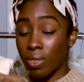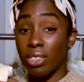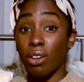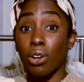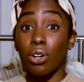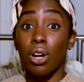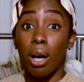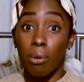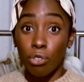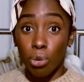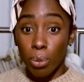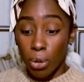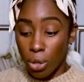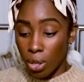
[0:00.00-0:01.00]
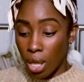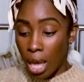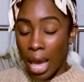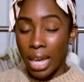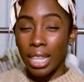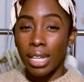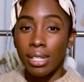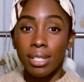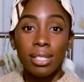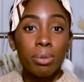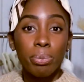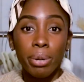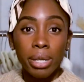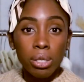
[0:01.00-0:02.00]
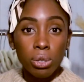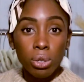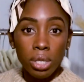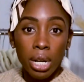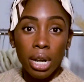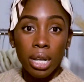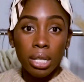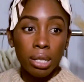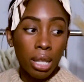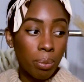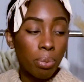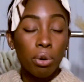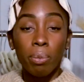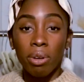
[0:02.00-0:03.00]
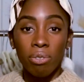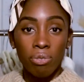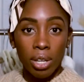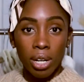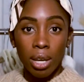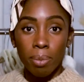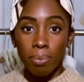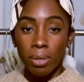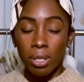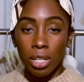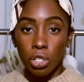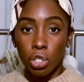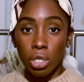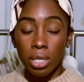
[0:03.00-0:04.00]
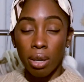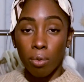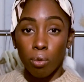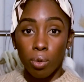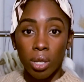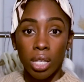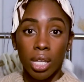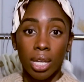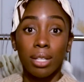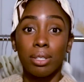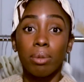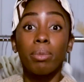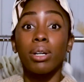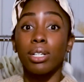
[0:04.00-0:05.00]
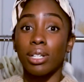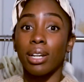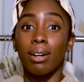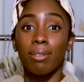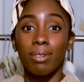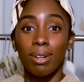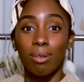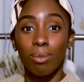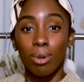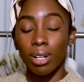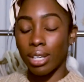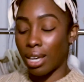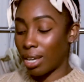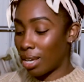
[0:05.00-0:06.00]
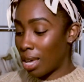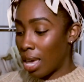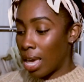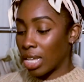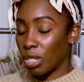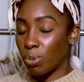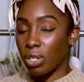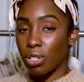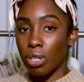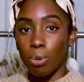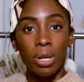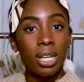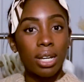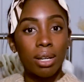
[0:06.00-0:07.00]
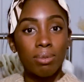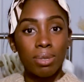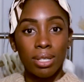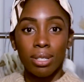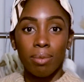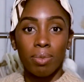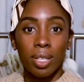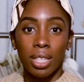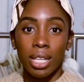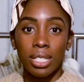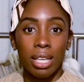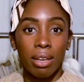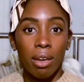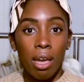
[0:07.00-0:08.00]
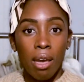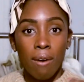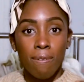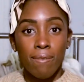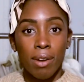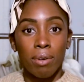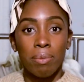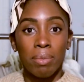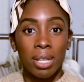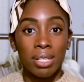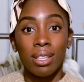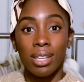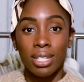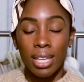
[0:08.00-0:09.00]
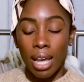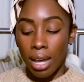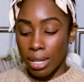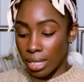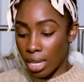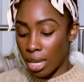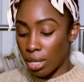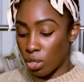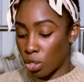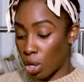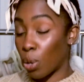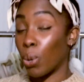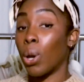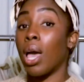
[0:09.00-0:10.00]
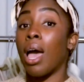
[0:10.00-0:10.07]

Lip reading: They're comfortable. I like to sit pretzel style and like put my feet up and like just get really into my chair when I'm working, especially when it comes to something that's like very mentally taxing. So